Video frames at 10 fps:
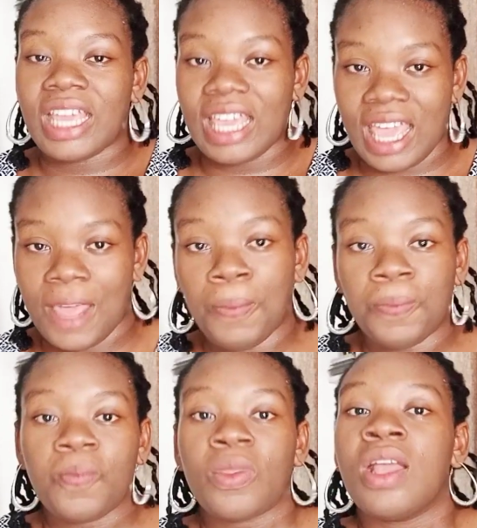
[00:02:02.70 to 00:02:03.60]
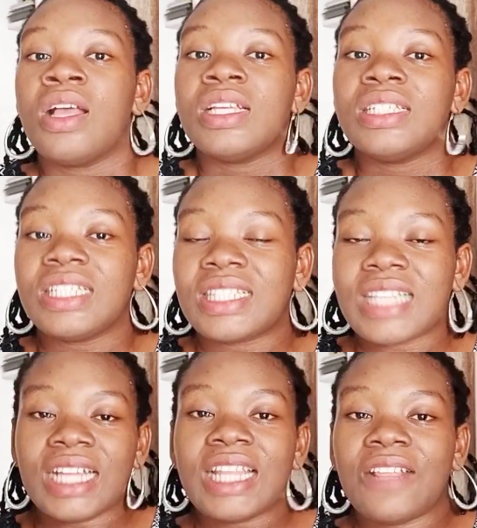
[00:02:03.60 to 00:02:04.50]
here, the
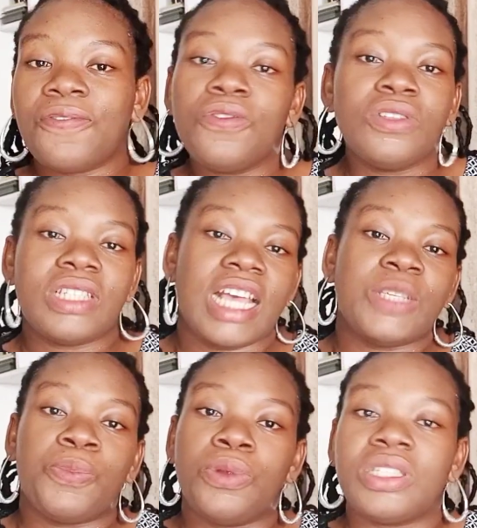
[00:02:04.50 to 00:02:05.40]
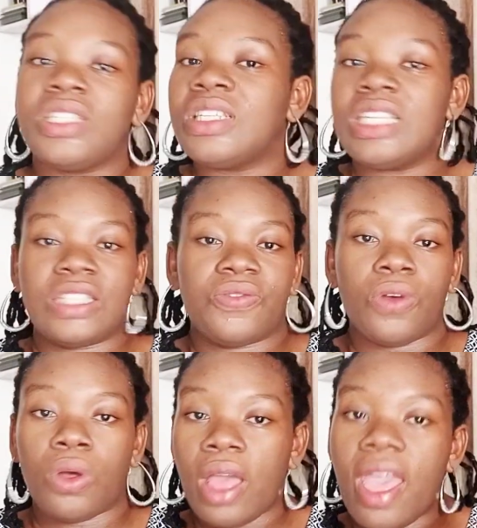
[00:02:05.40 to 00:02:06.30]
standard full size protein is
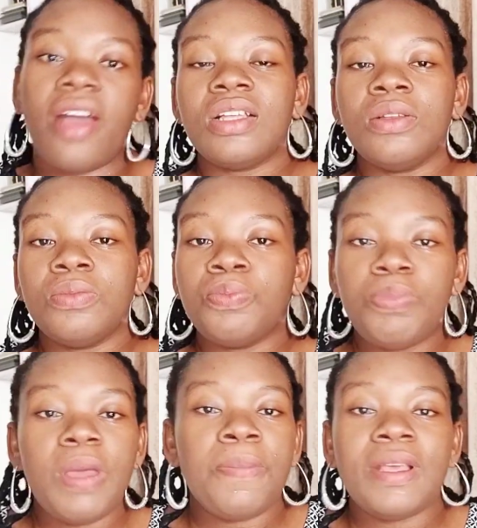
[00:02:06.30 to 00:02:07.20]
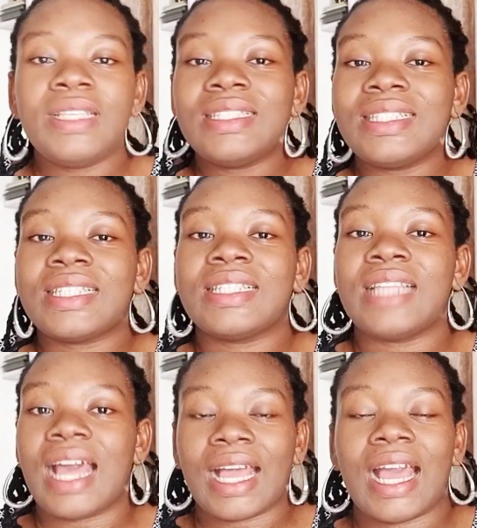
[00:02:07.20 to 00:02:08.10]
for babies
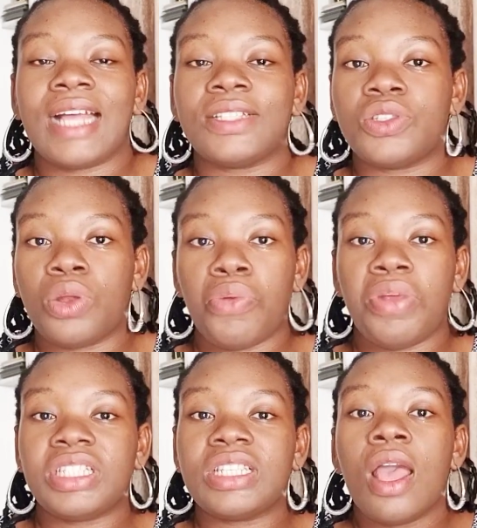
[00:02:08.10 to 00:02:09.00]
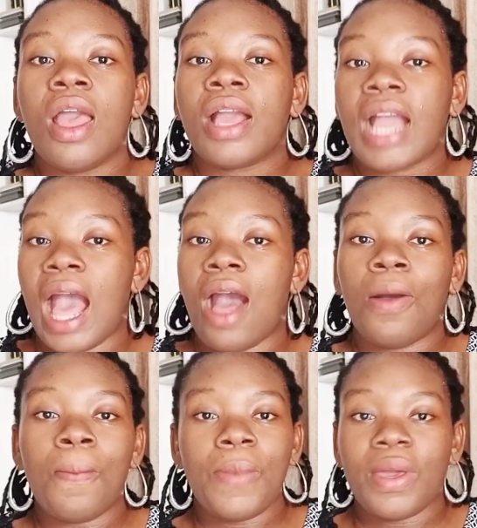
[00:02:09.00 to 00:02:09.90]
that can tolerate
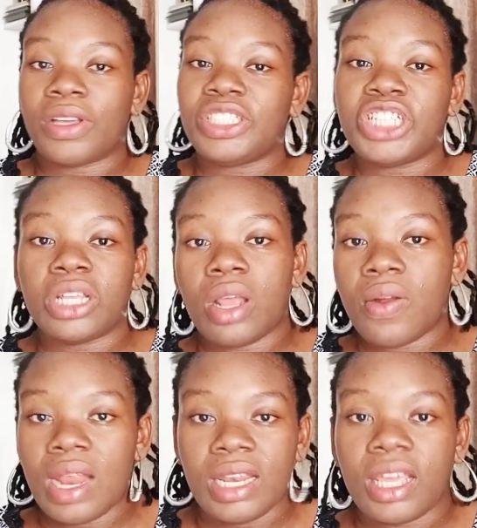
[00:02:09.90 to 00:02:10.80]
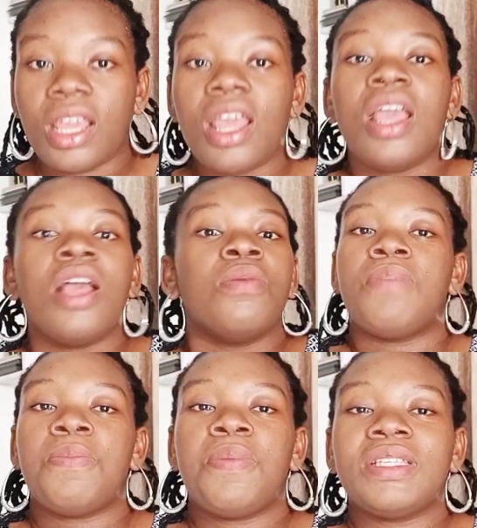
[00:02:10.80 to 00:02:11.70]
cow milk generally,
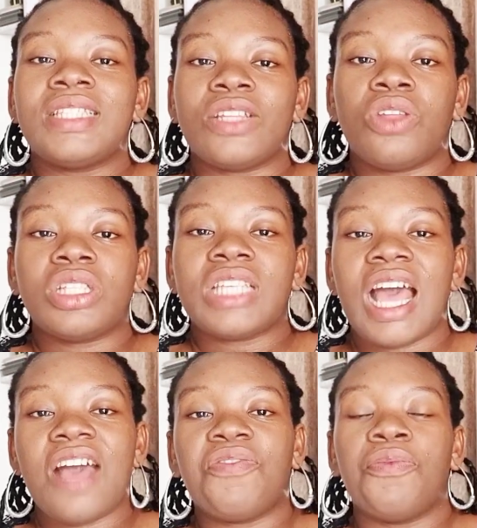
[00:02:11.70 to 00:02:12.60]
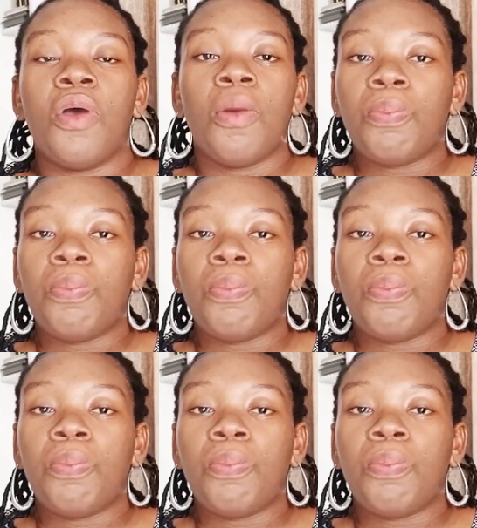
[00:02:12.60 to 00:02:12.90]
babies that don't have